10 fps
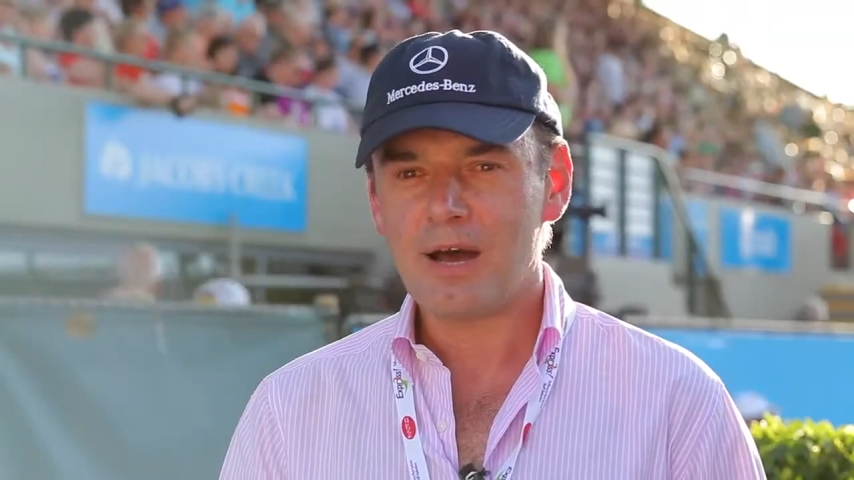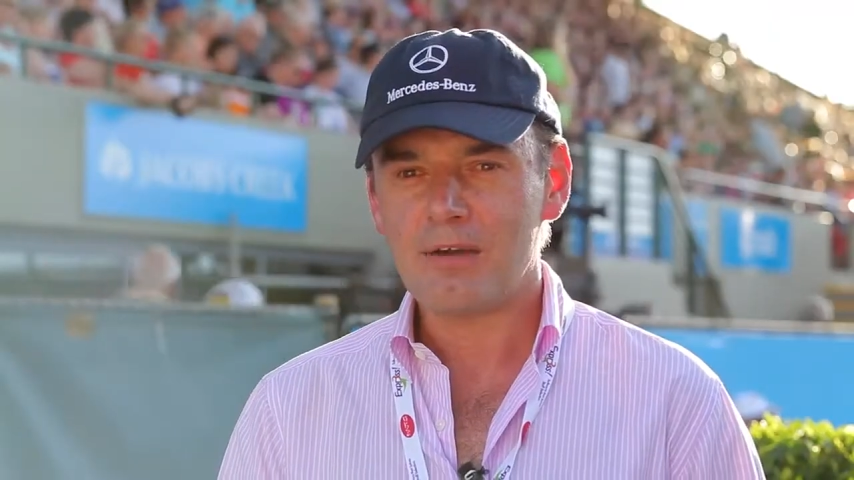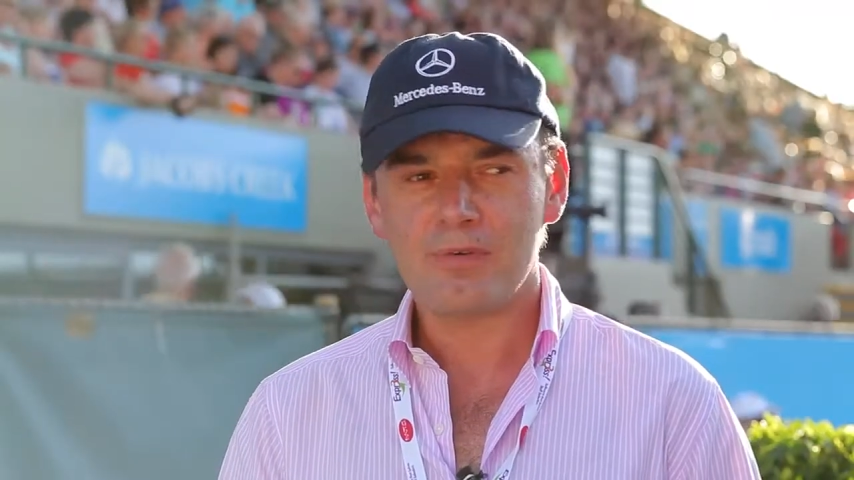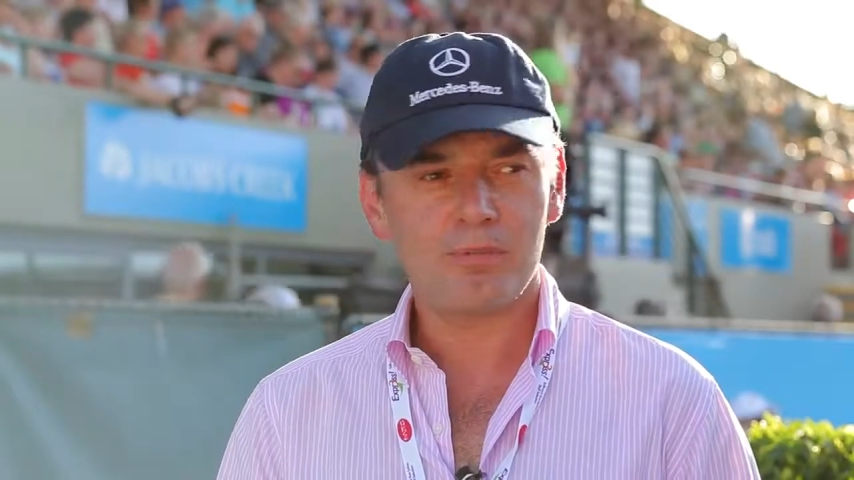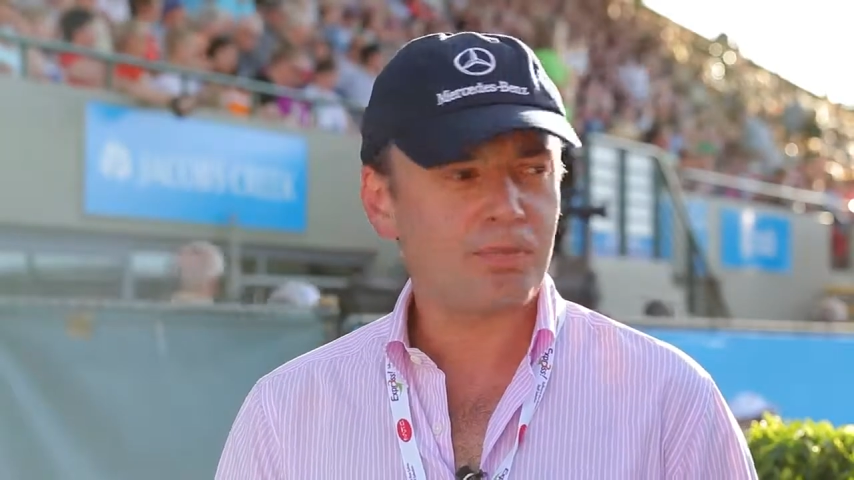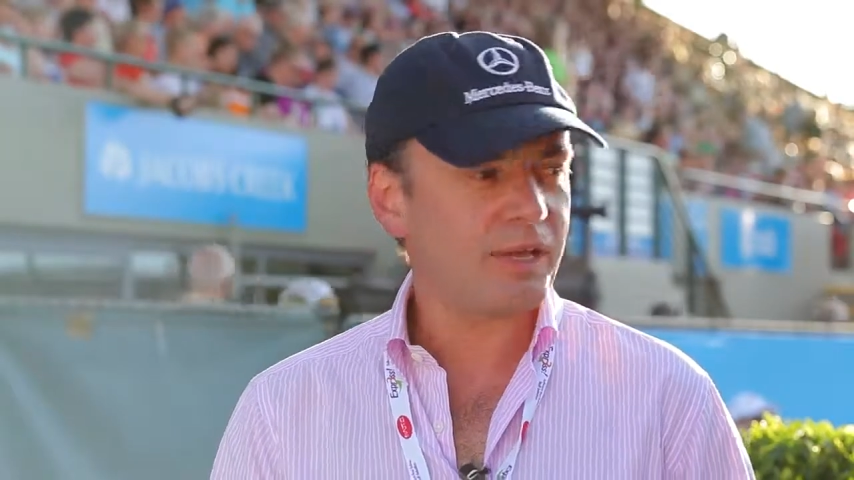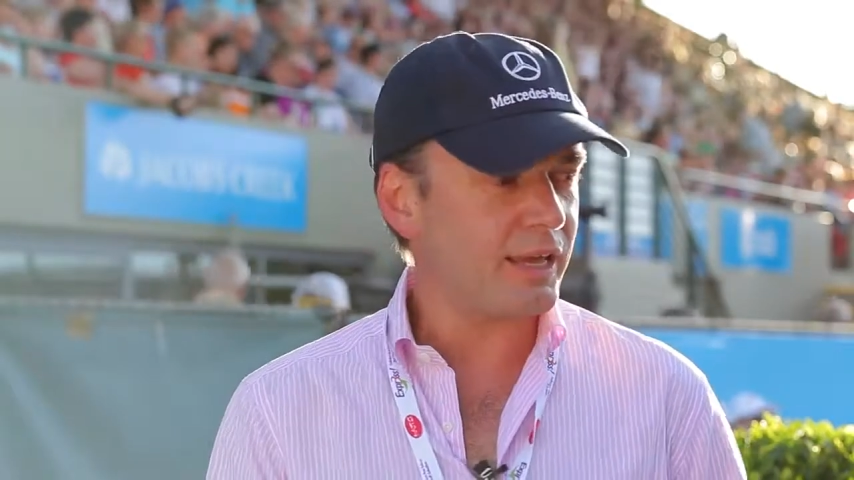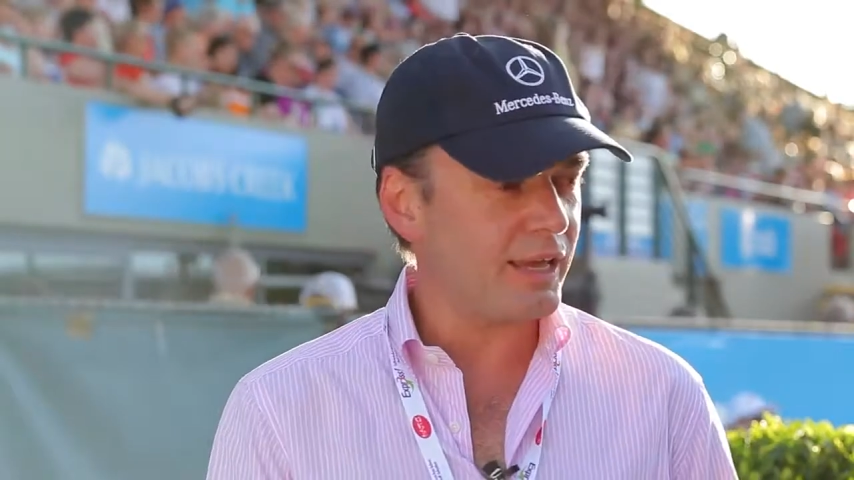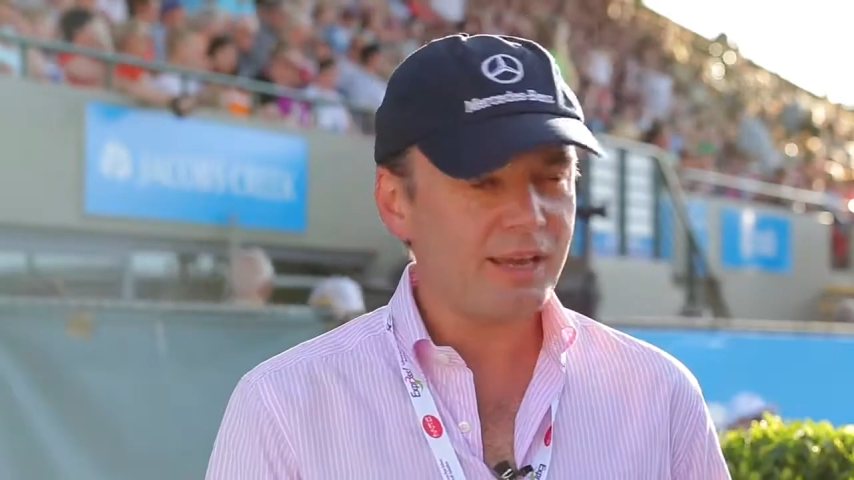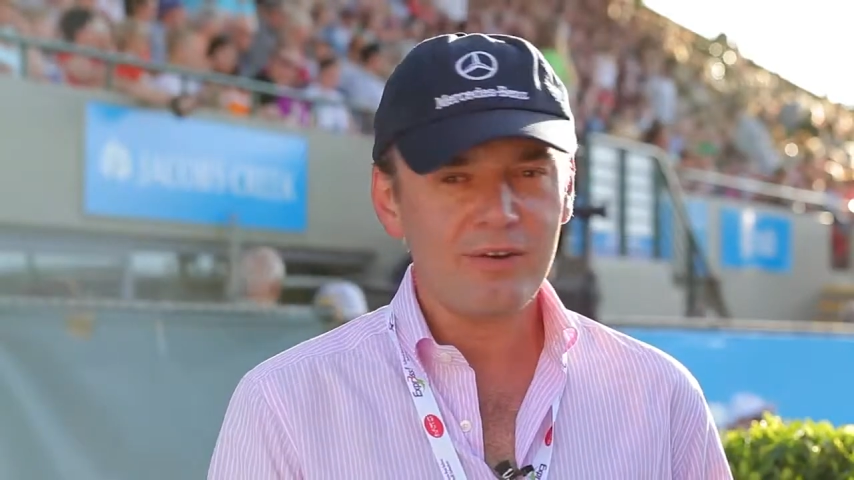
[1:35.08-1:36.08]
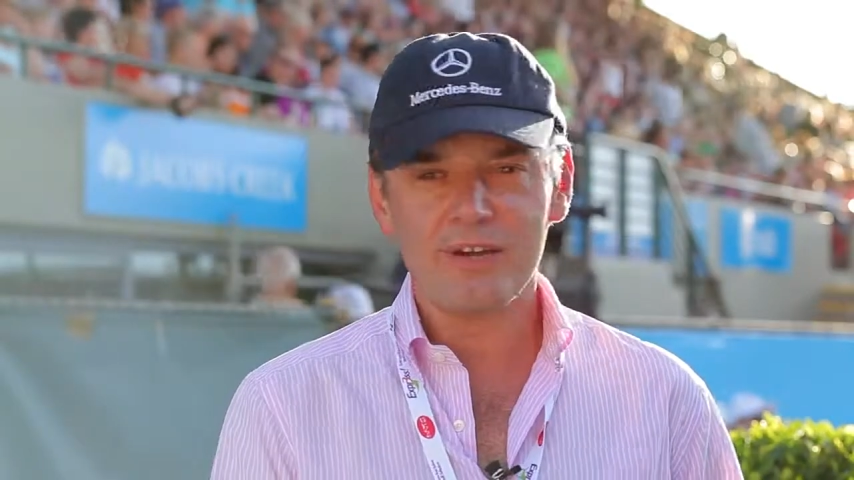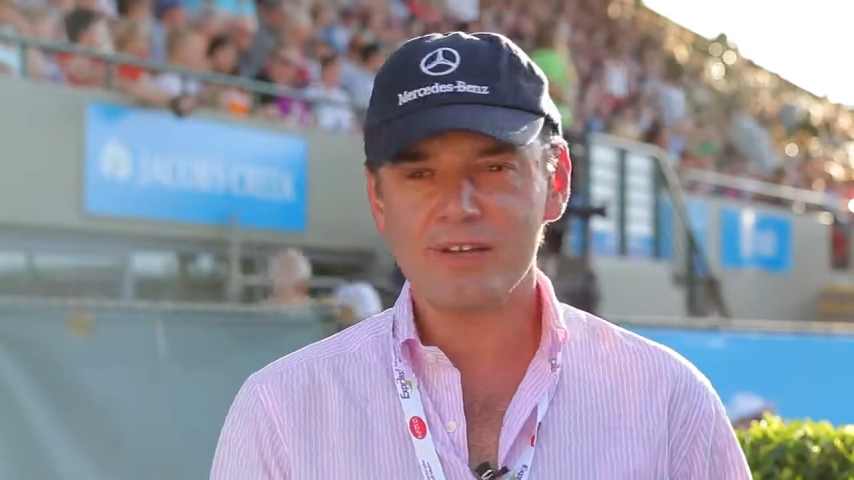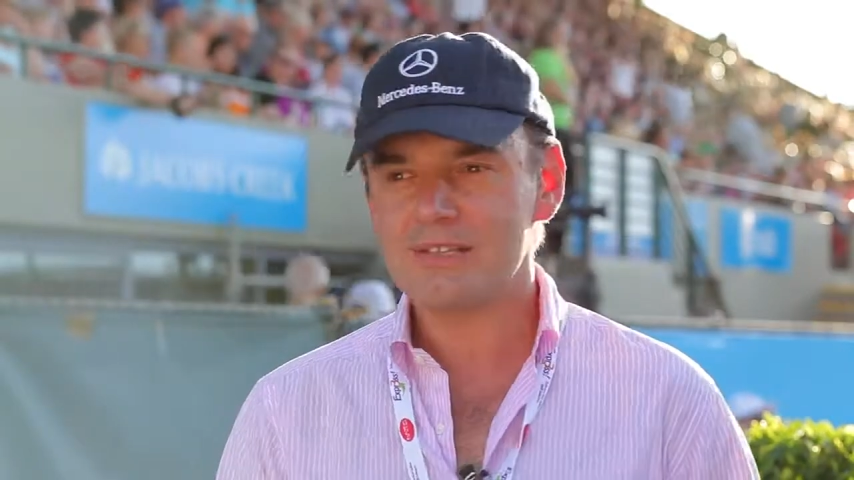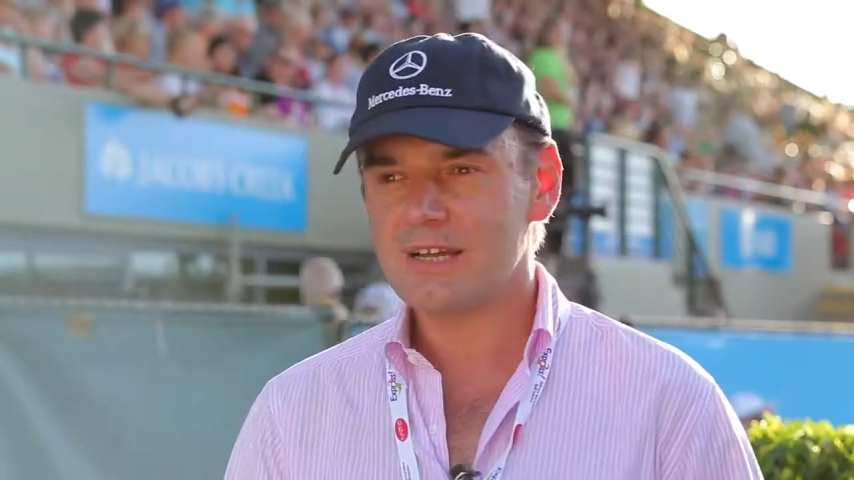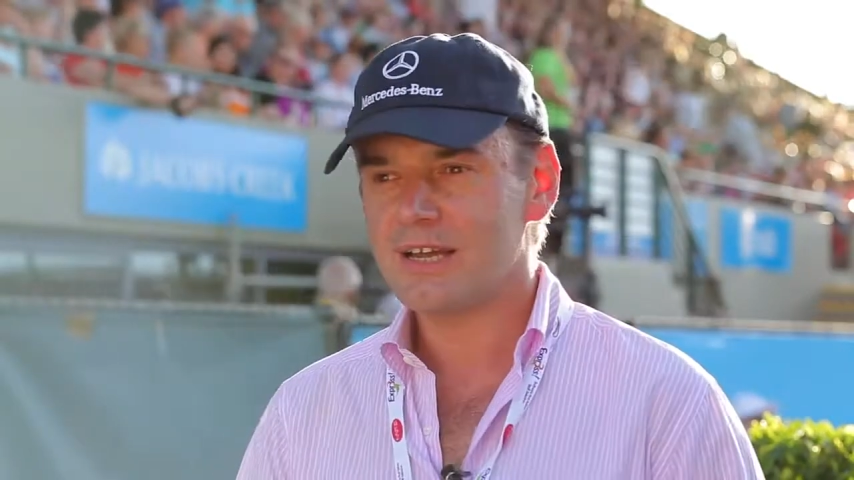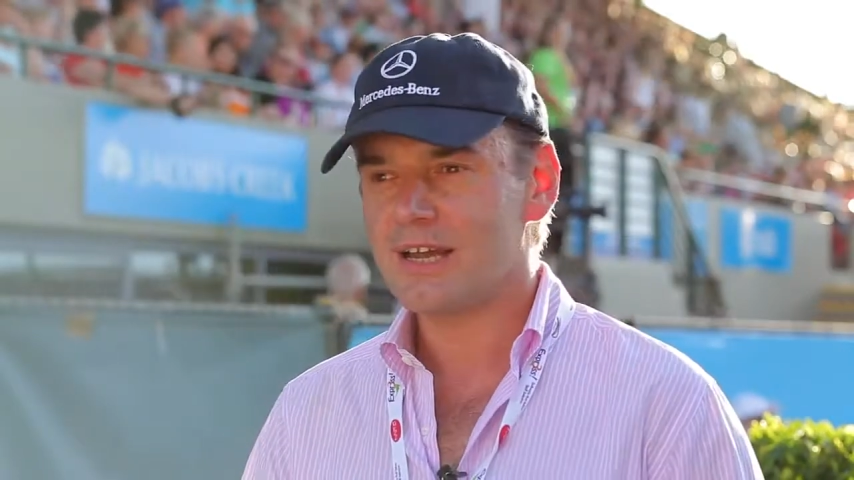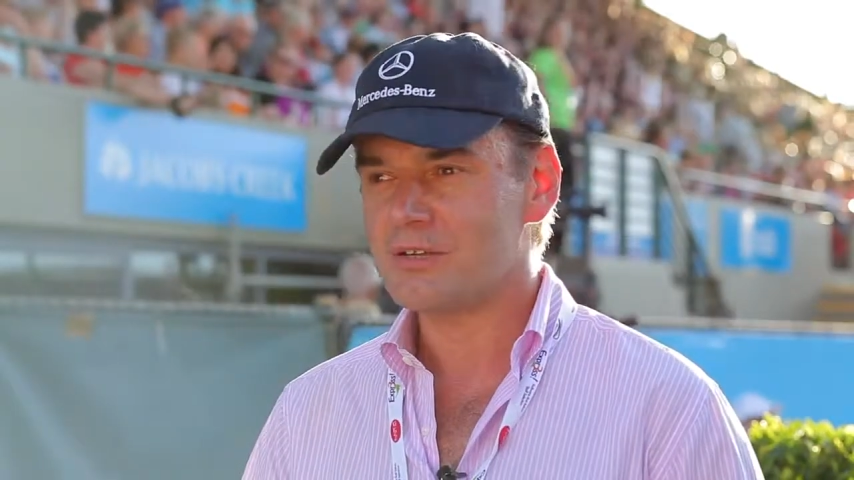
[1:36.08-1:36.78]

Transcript: apart from being here and uh,